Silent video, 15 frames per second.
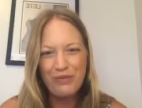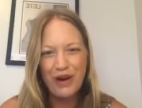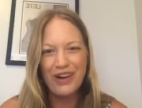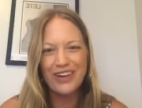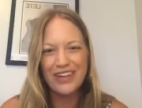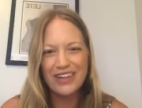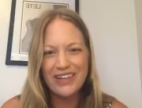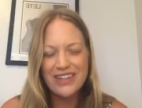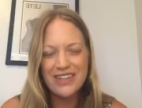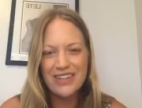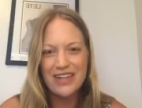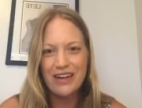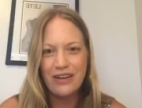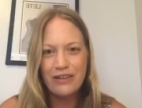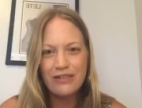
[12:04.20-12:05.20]
bogging us
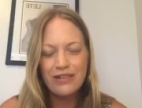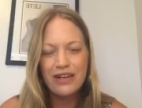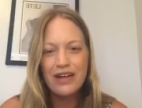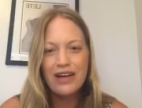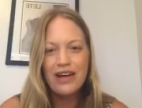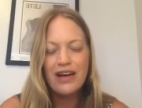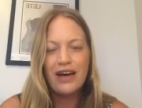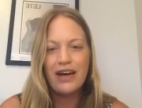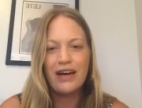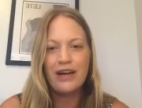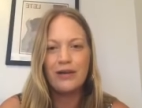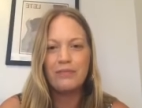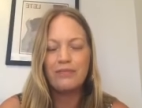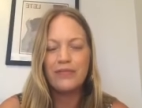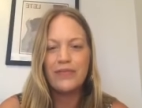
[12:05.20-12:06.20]
down,
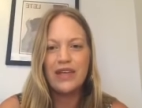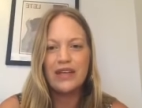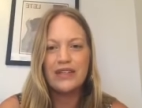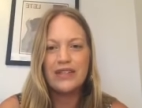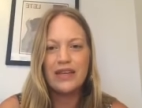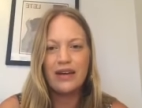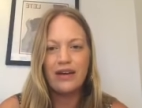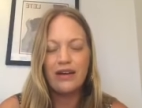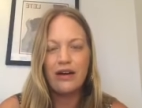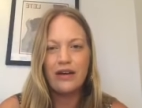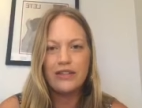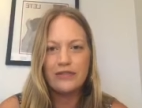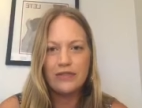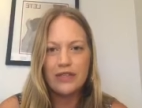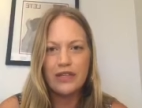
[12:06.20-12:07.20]
um, as that
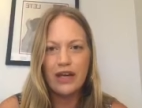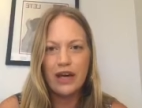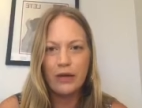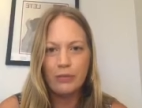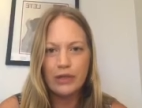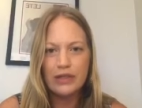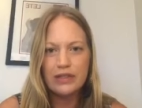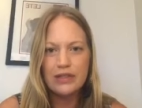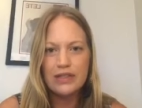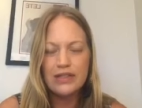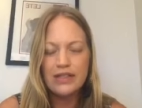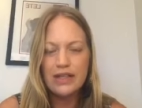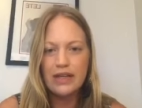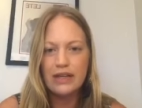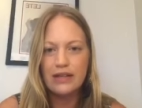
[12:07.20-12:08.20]
often happens.
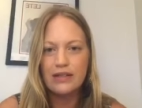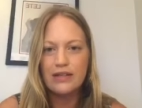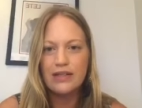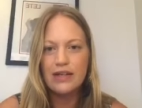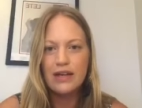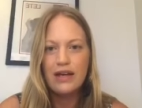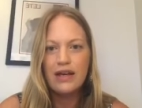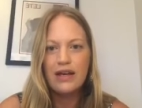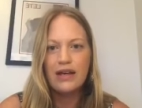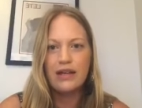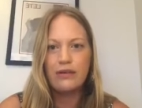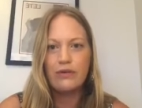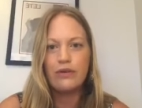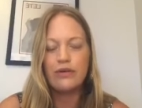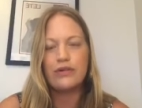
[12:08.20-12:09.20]
And in
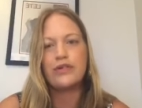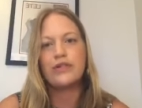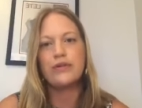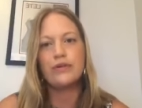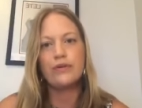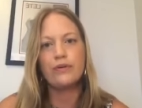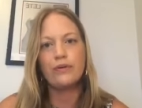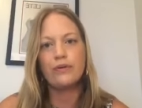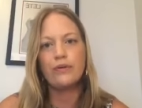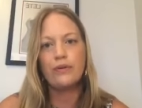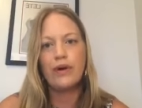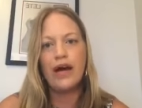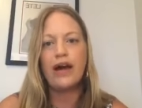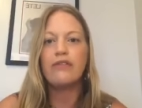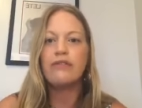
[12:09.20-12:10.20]
order to
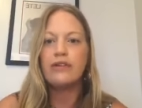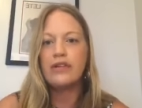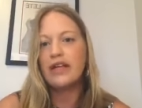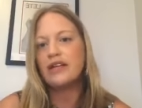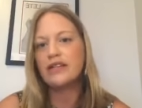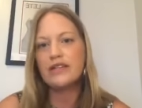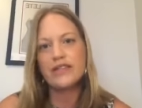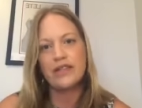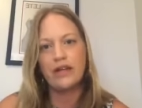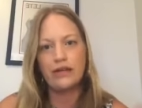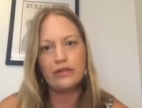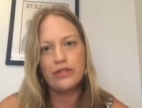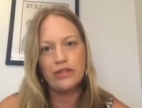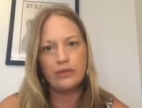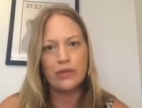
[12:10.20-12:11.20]
have the lightness and
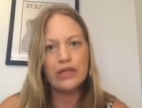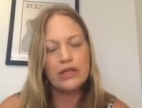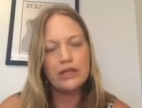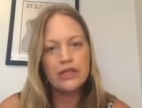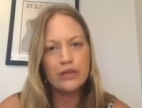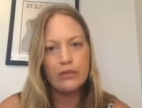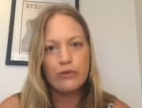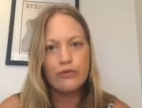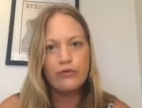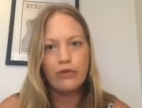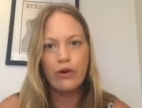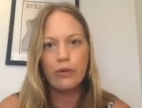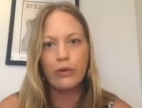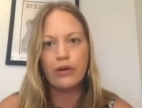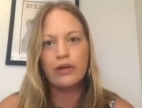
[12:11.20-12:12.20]
energy we need to move
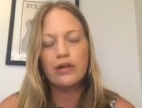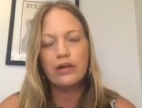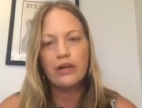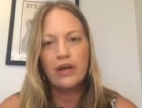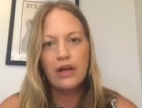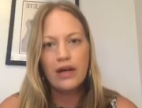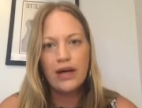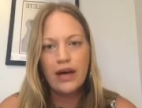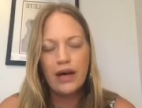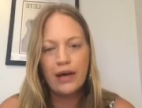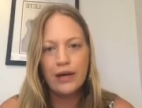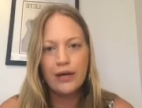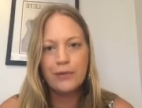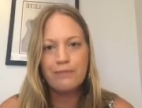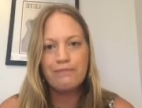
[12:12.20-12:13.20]
forward.
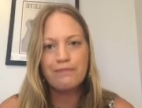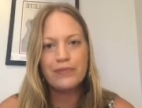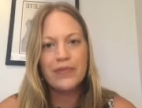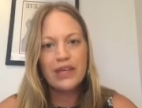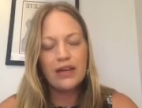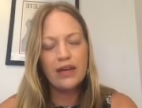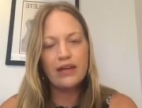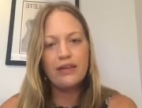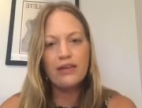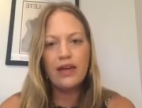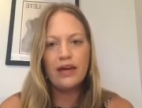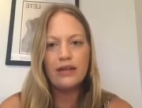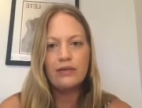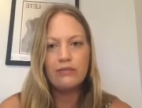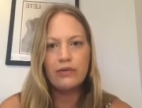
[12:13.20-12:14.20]
Um, and
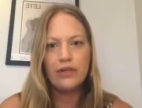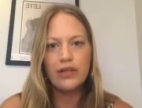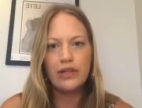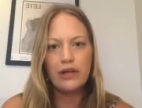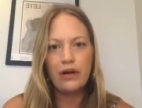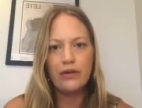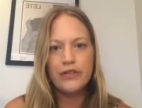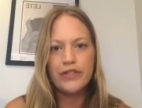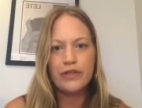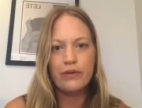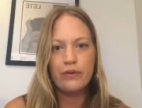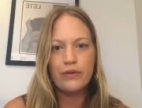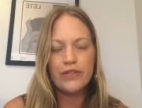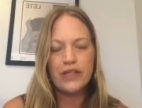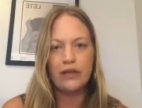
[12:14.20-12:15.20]
then really
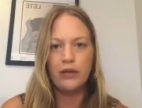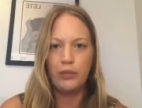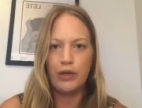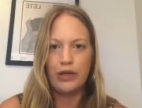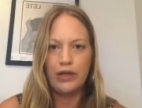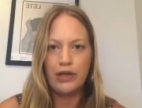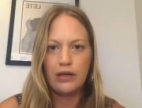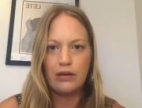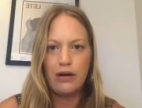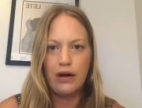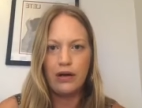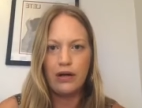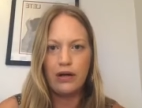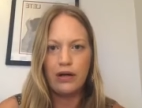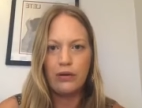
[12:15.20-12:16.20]
also celebrating
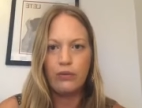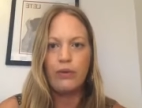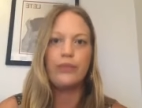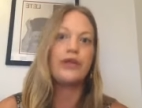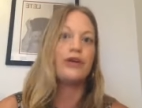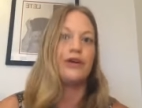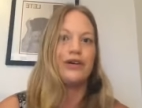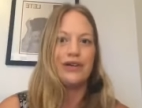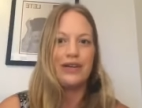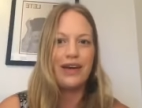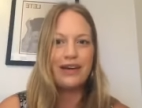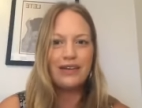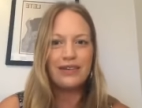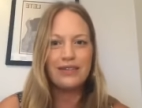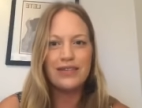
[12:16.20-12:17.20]
our womanhood
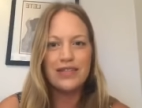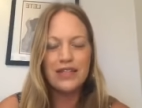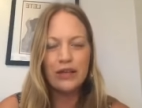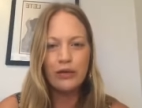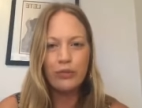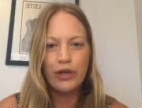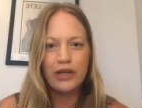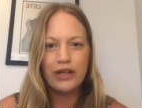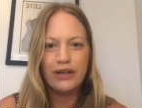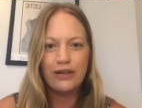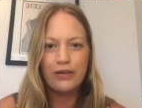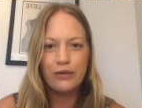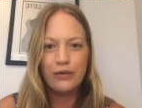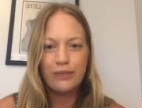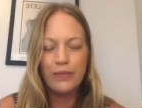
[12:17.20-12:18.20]
and
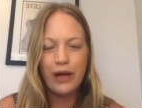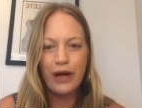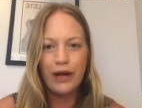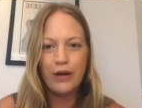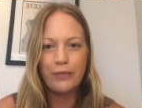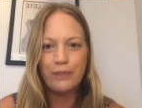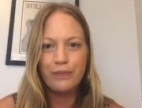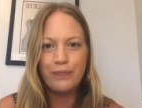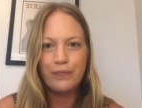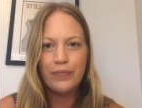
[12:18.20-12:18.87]
celebrating um,